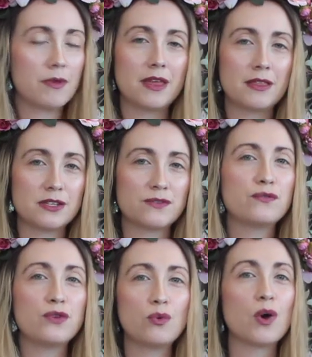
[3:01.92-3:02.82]
but then there's
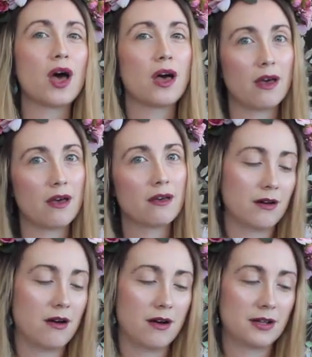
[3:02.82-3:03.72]
fewer
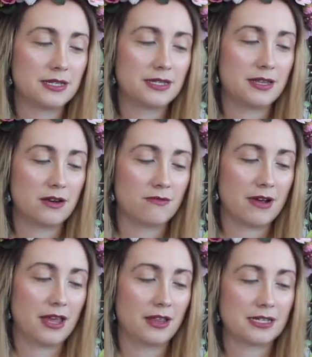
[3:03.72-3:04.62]
cards than a
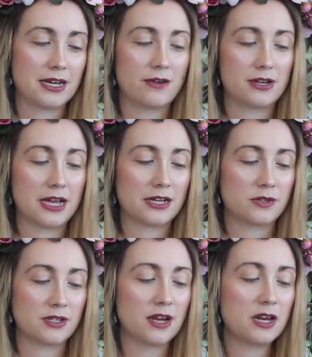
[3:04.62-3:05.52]
regular tarot deck.
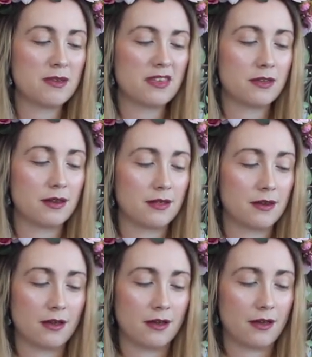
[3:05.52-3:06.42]
So a tiny bit thinner
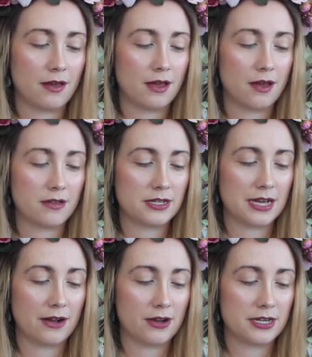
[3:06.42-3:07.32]
than her other
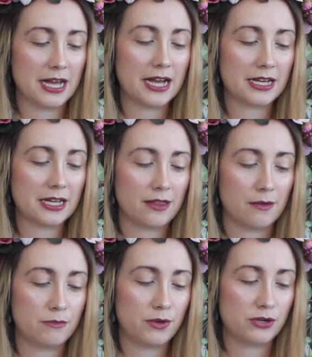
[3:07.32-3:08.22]
tarot deck,
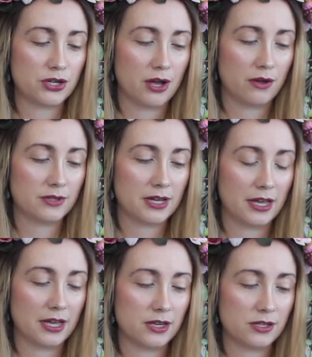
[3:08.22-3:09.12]
the Moonchild I
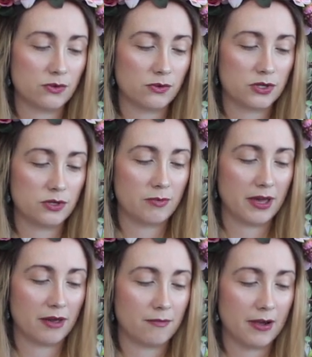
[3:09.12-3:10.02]
can talk to
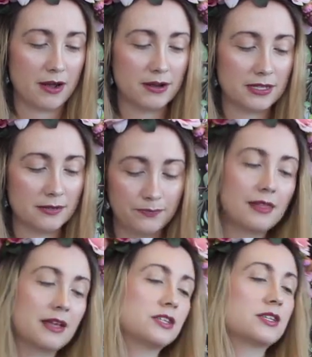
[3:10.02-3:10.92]
by comparison.
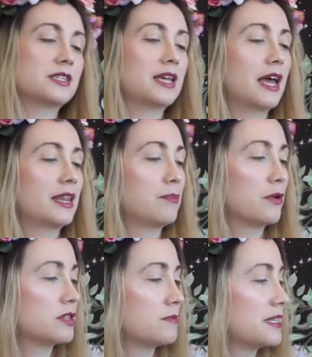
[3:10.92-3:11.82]
And then just at the
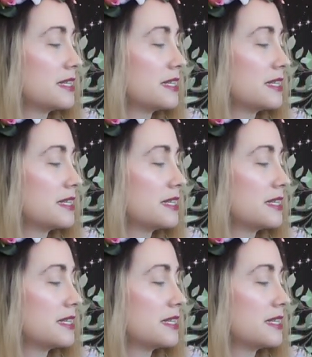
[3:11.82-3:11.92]
bottom it